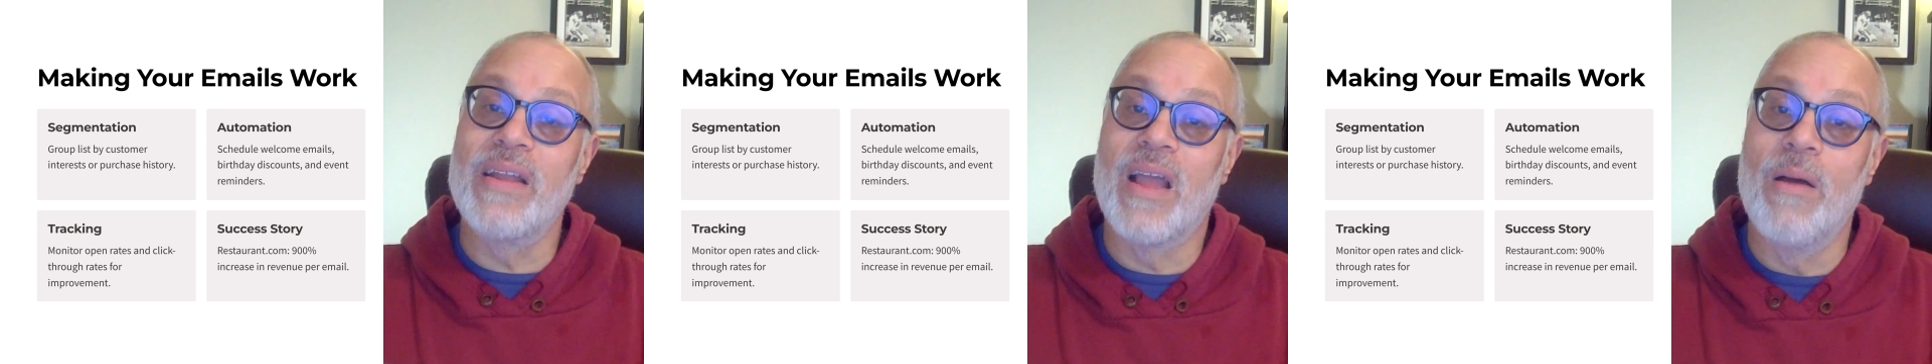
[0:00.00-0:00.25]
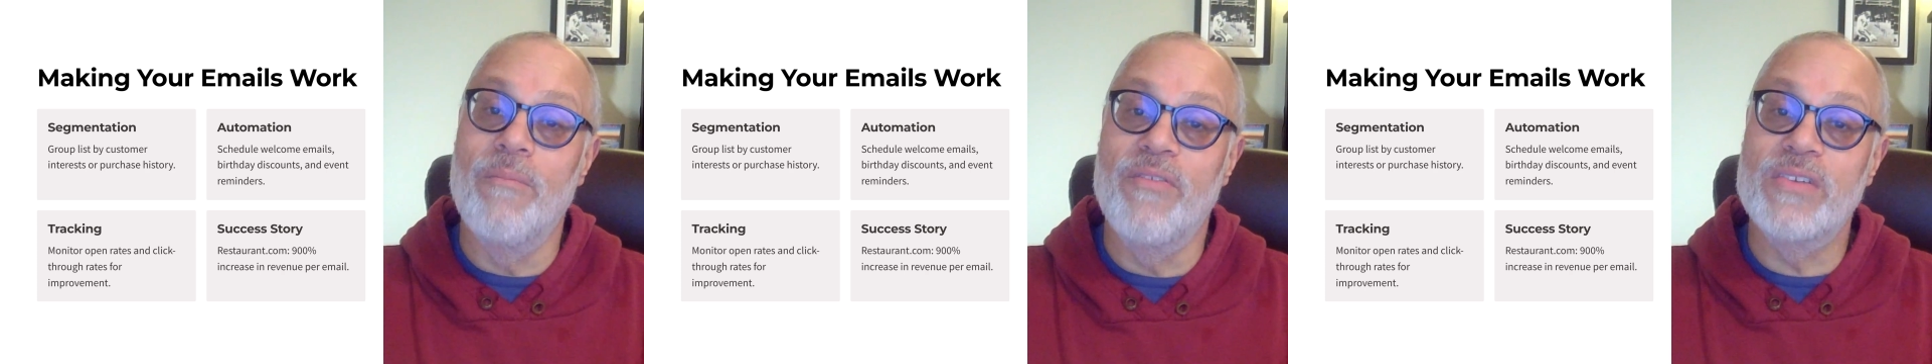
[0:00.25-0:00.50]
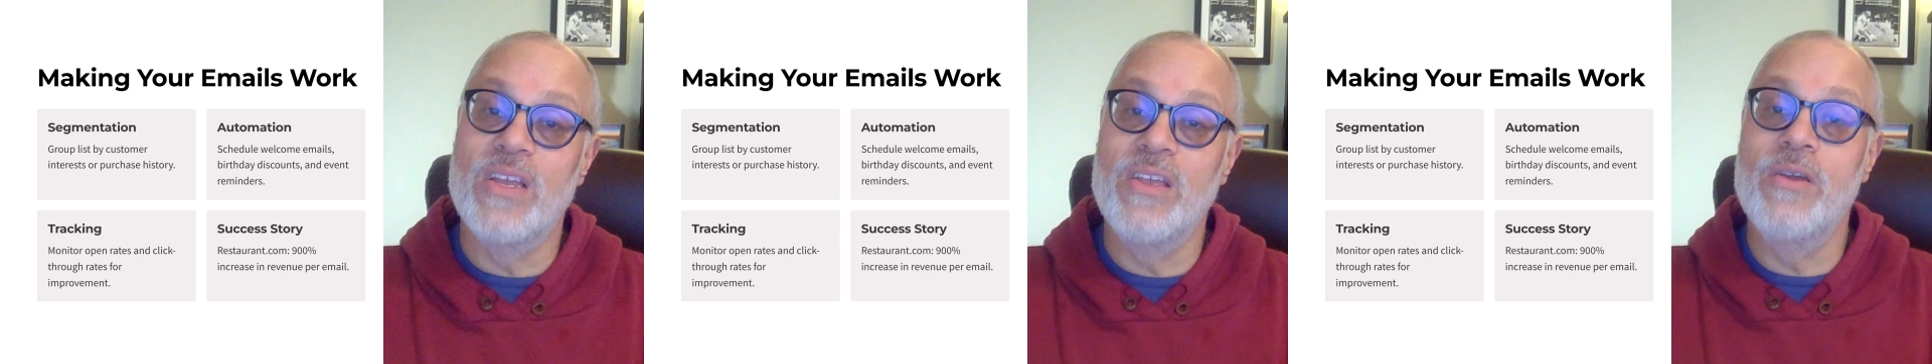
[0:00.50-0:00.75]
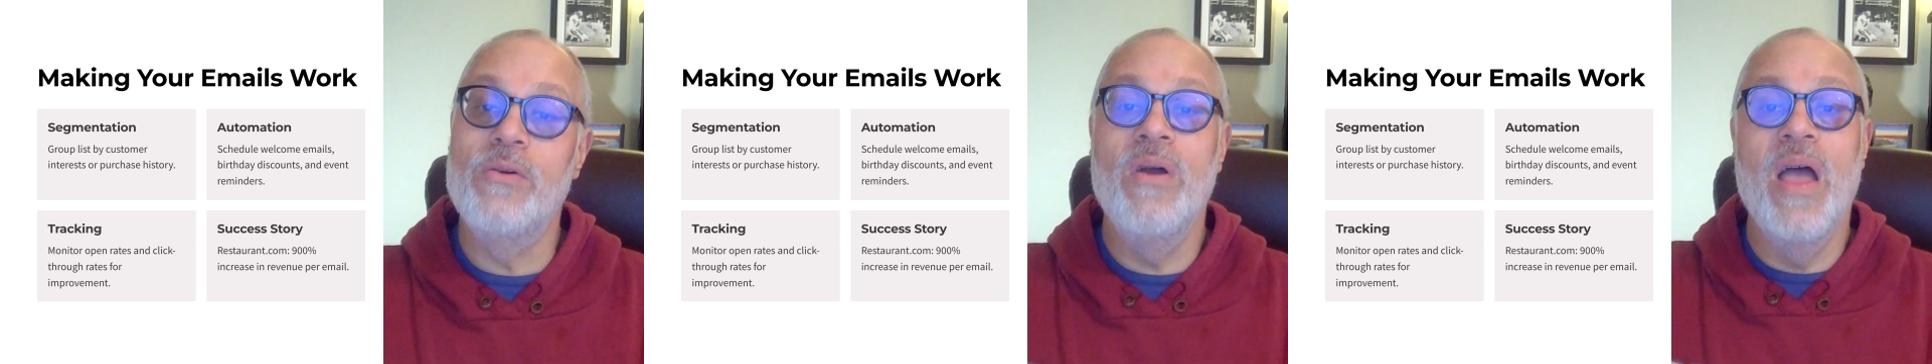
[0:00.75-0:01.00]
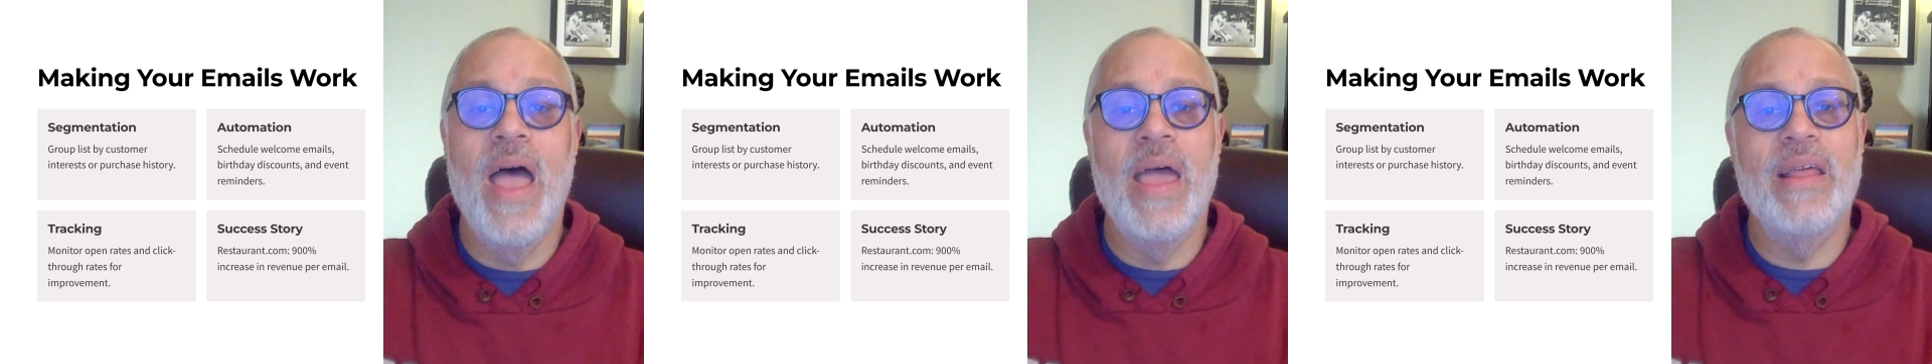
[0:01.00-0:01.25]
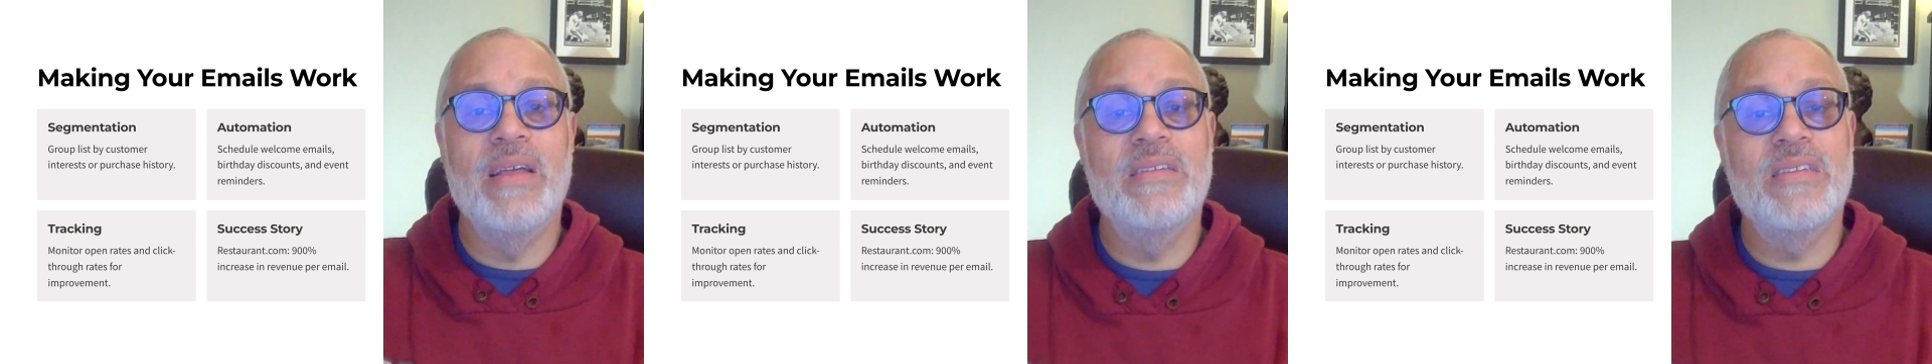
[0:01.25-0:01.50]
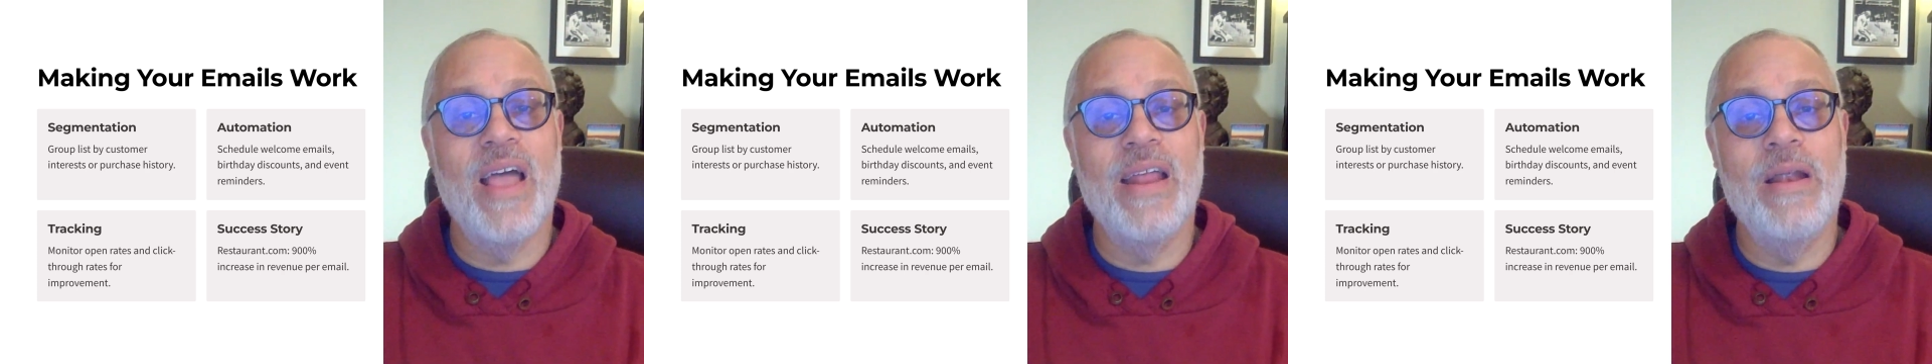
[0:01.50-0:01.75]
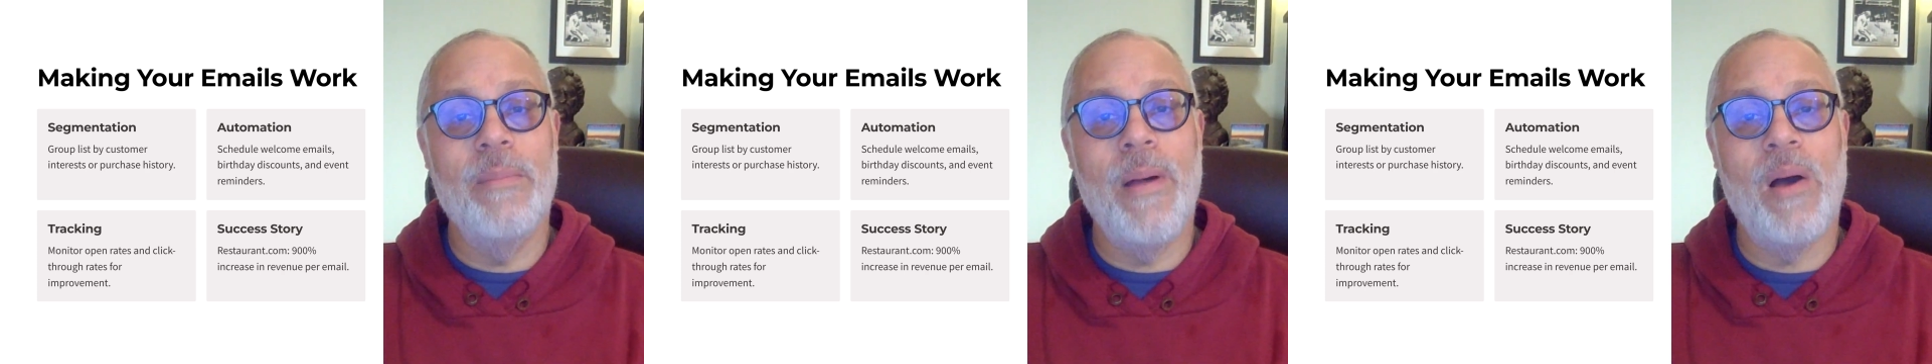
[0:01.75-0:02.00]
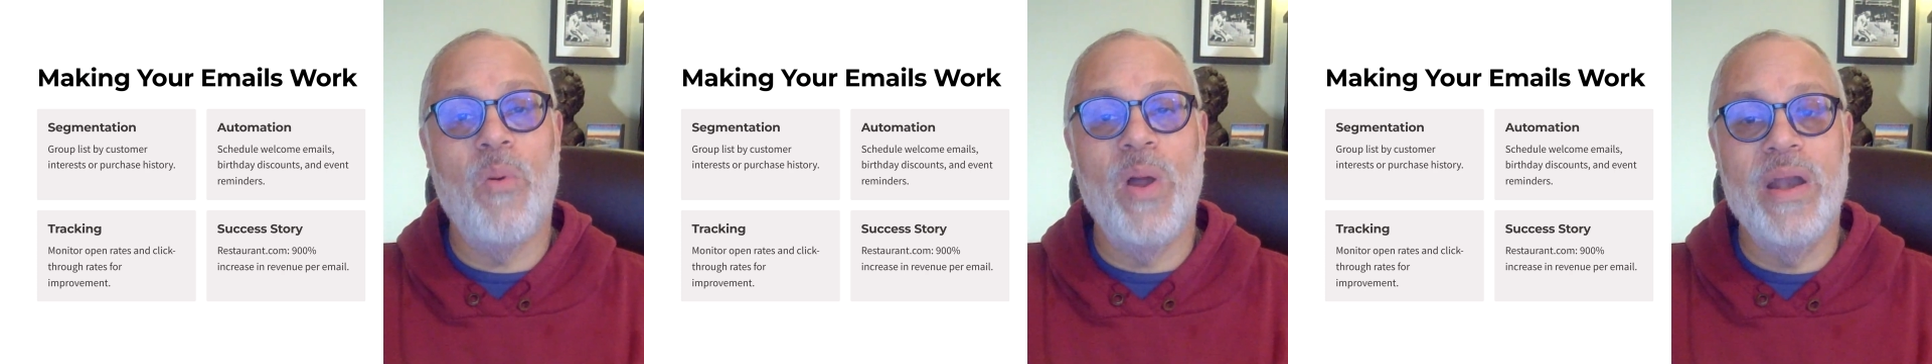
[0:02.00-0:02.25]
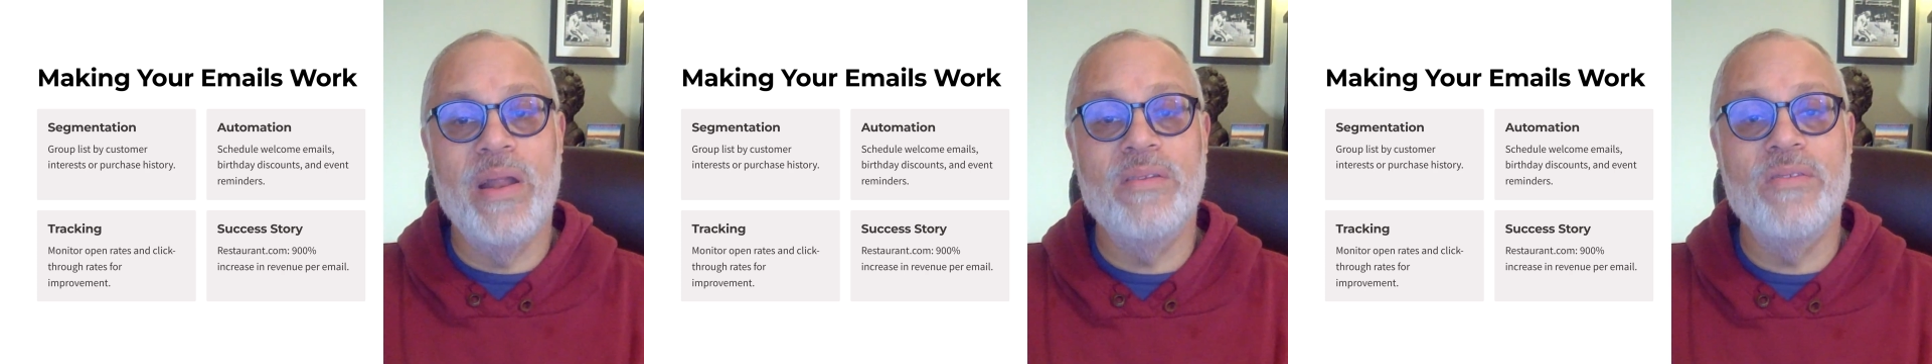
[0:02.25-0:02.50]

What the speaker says: to come visit you and excited about what it is